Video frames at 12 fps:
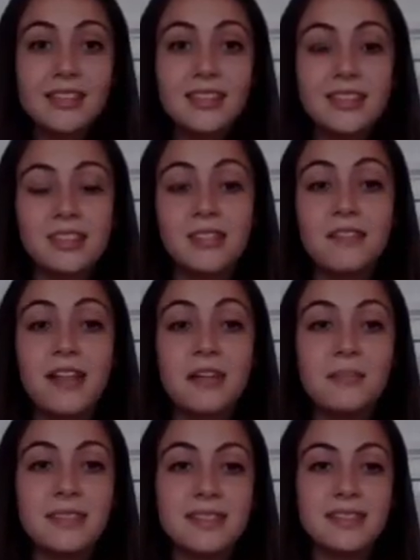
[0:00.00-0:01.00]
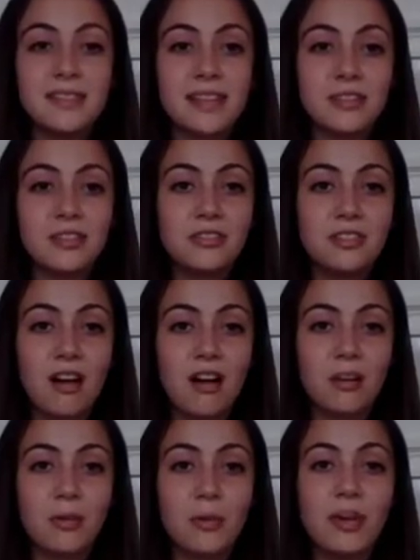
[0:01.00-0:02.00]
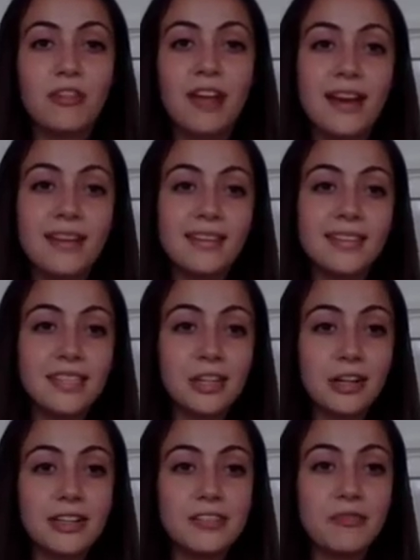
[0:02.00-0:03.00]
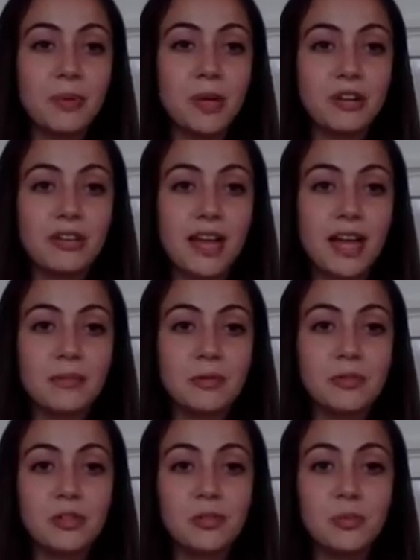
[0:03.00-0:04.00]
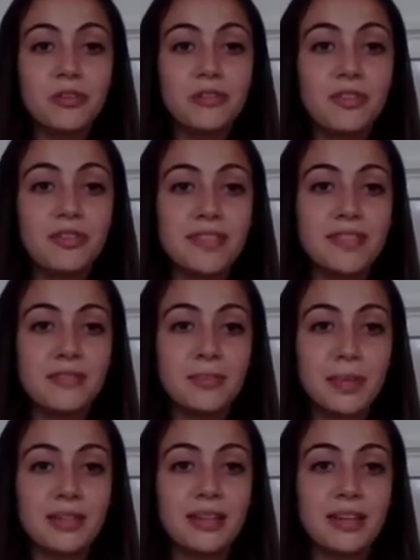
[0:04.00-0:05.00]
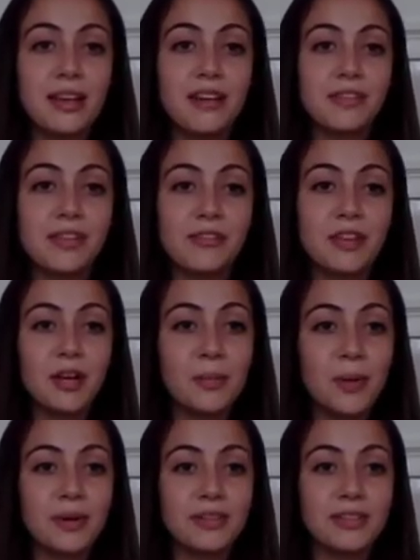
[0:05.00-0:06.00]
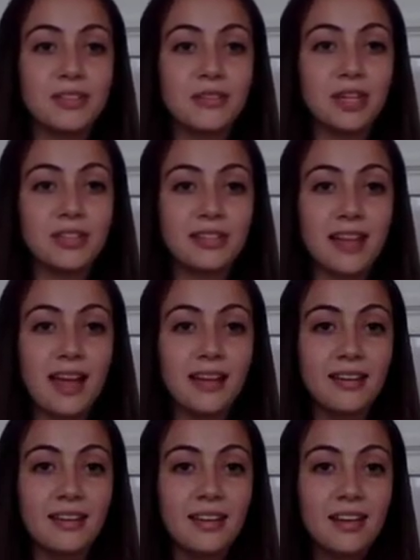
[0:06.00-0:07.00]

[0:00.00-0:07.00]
To develop the Sensational Sock, we created a series of prototypes which proved the feasibility of different components of our design.